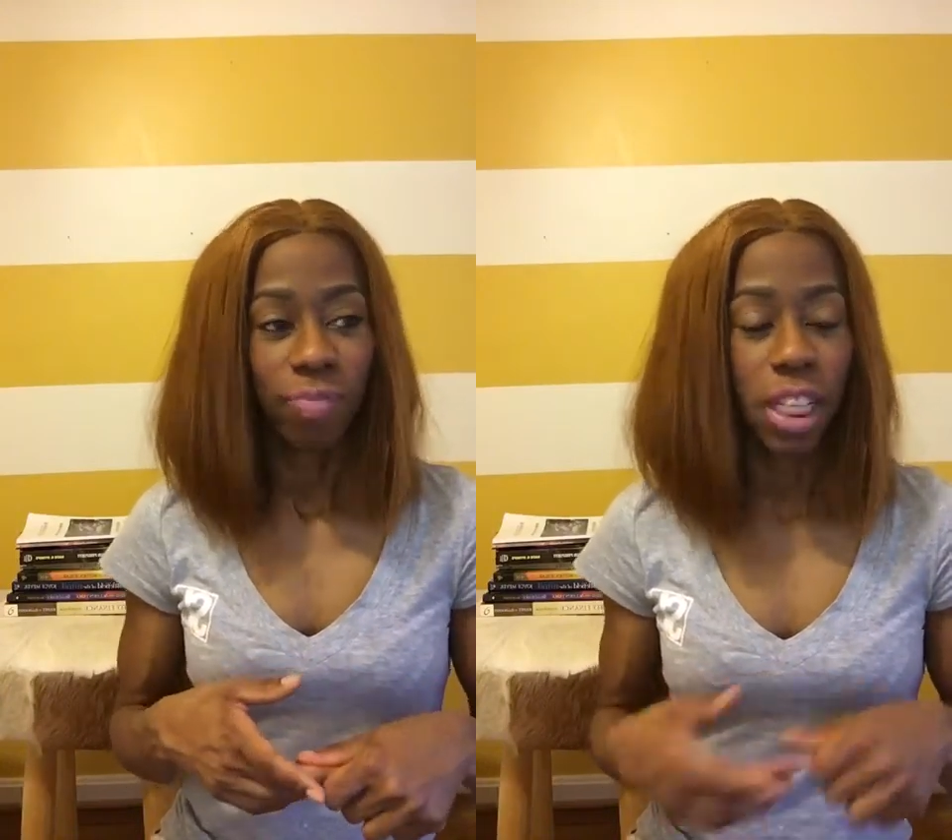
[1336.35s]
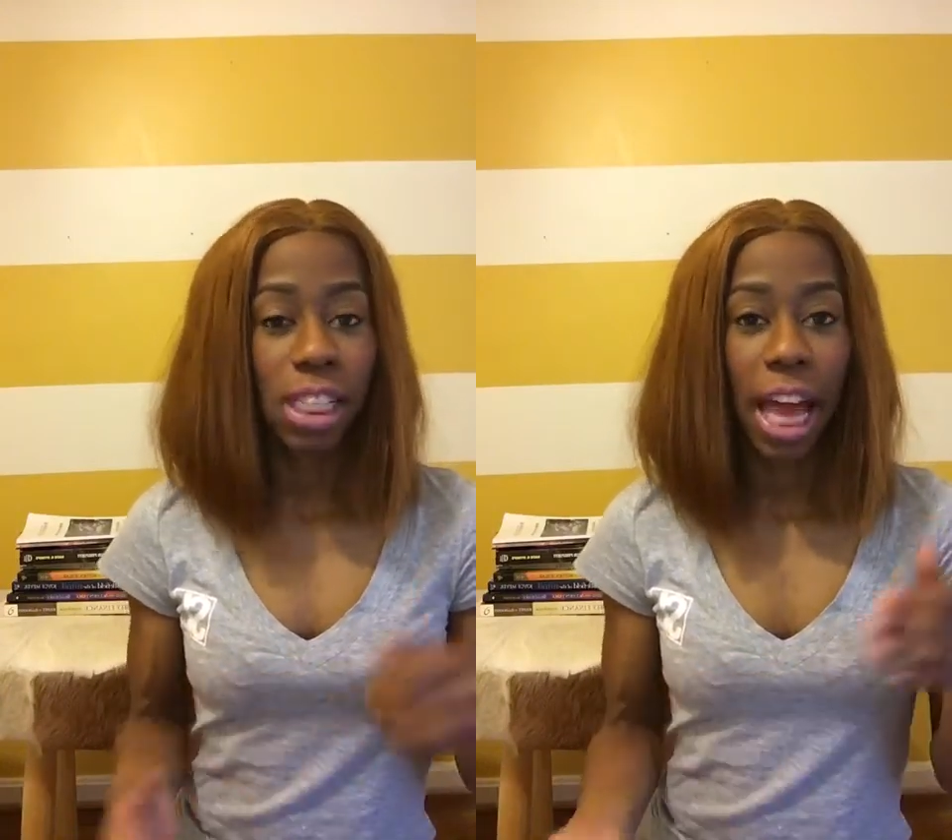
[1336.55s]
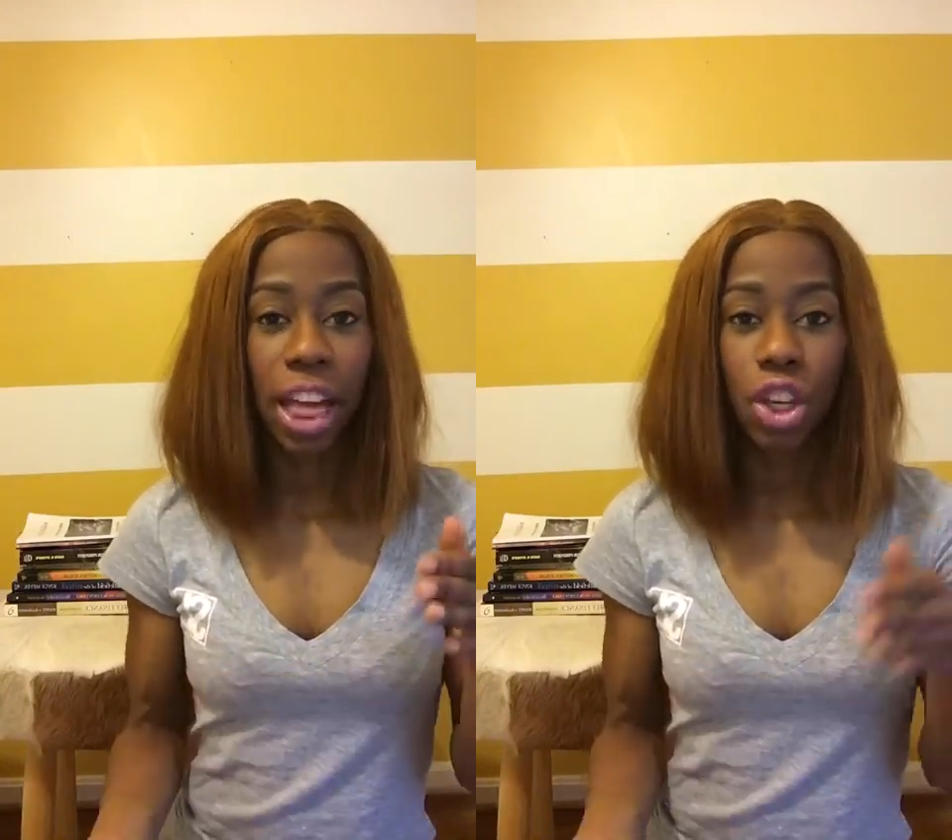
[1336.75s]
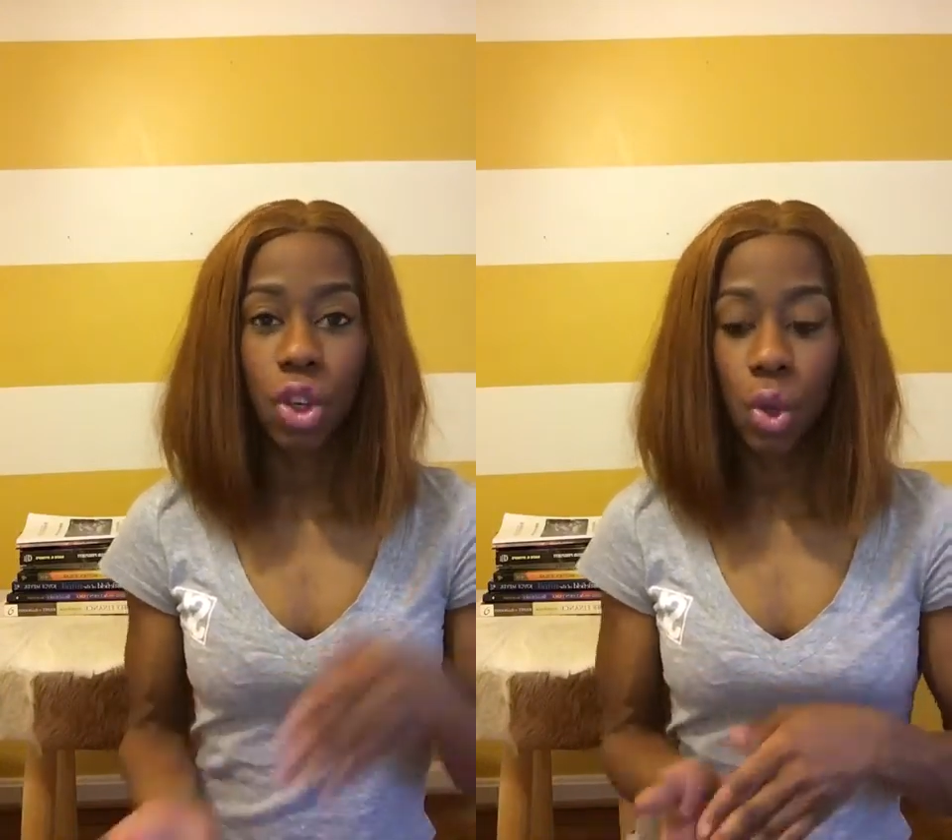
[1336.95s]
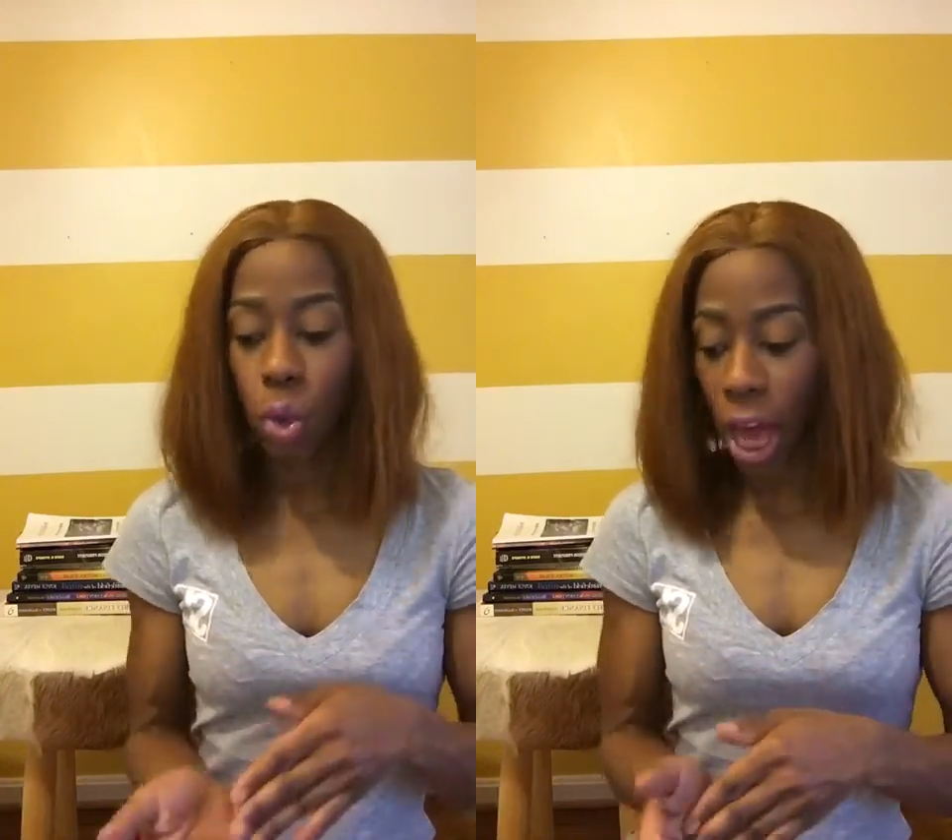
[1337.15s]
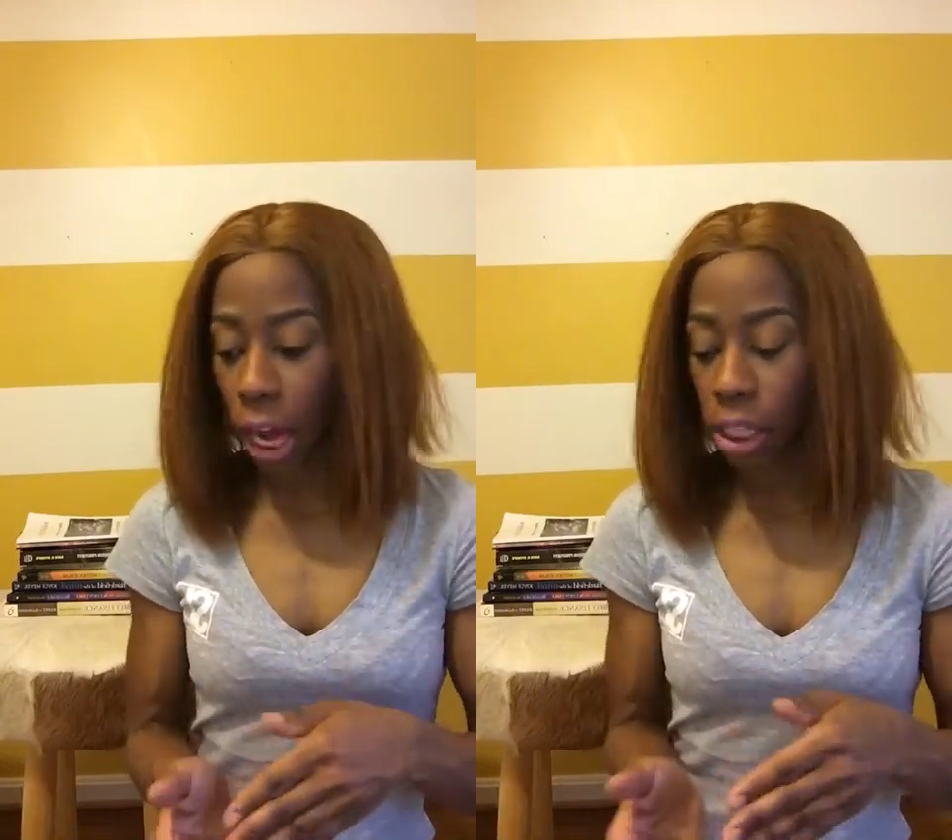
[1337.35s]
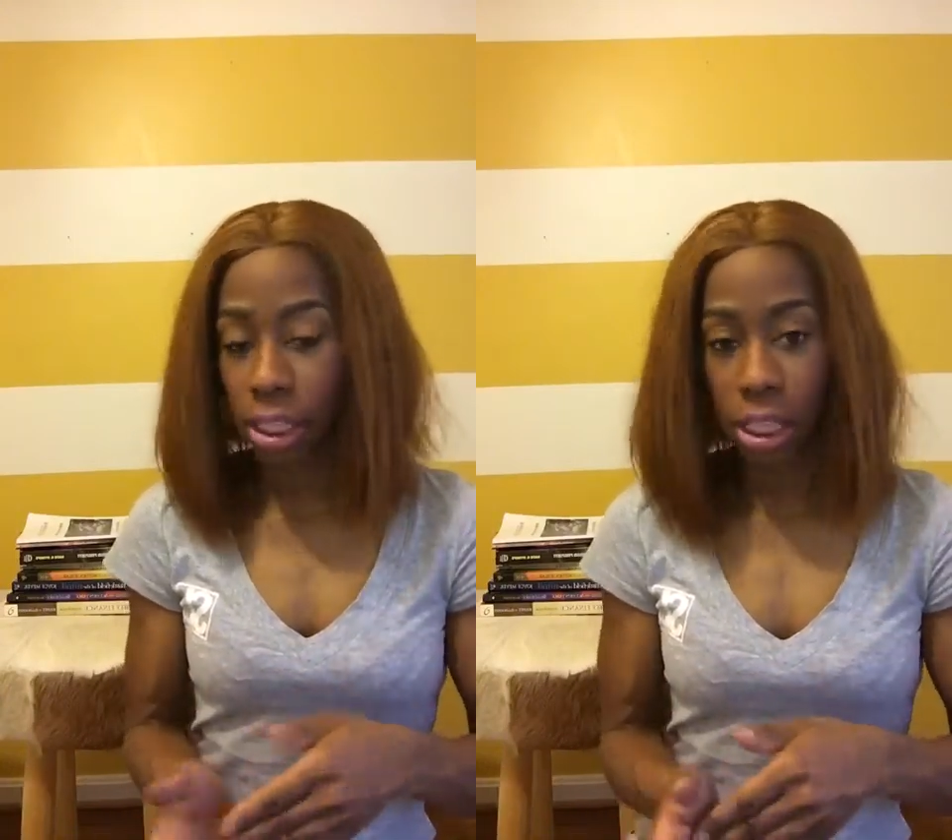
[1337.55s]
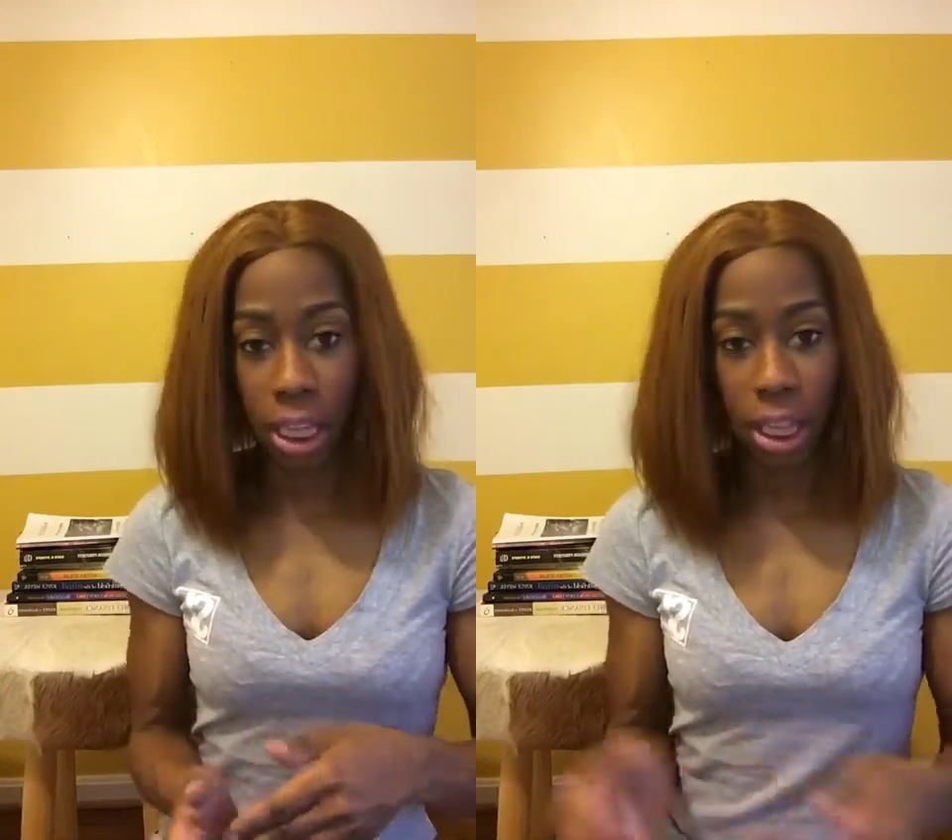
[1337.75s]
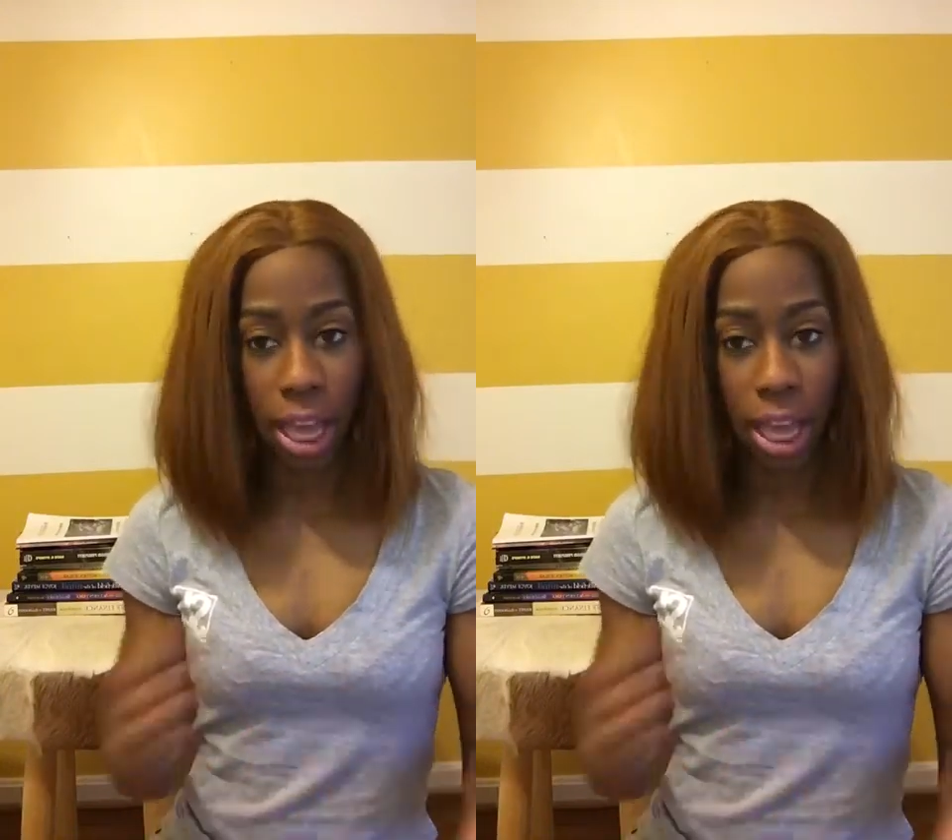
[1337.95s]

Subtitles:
It's like, you got to see